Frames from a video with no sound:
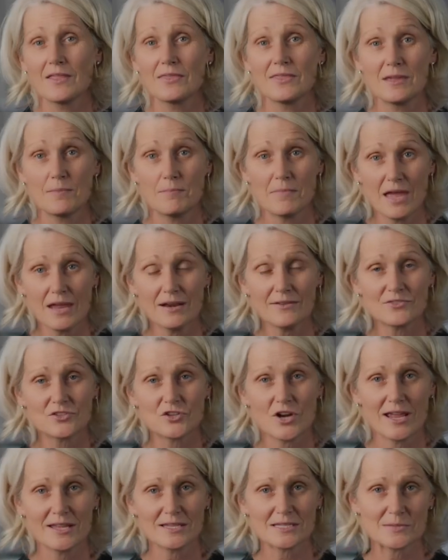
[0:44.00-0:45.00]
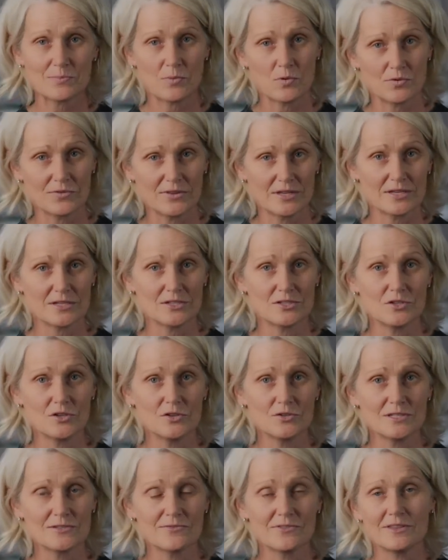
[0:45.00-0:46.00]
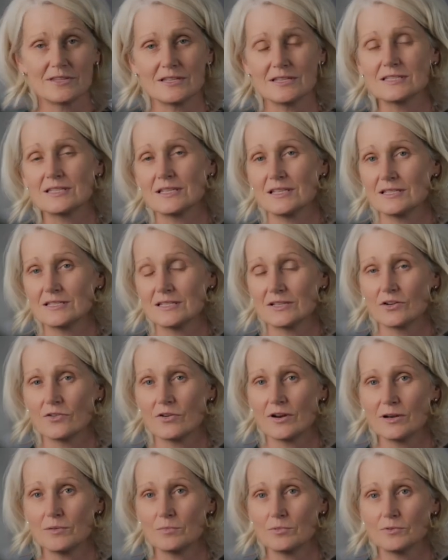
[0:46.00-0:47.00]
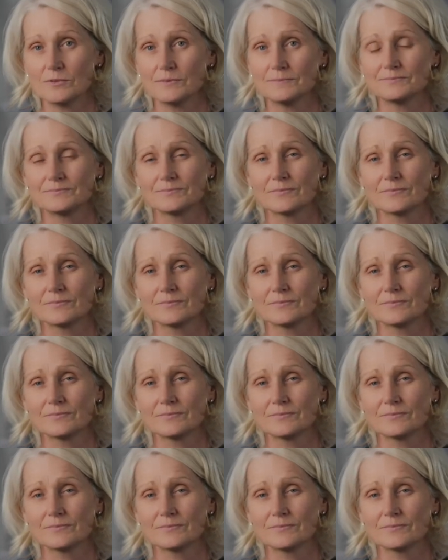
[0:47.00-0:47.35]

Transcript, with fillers: The amount of transport that is used for this is incredible.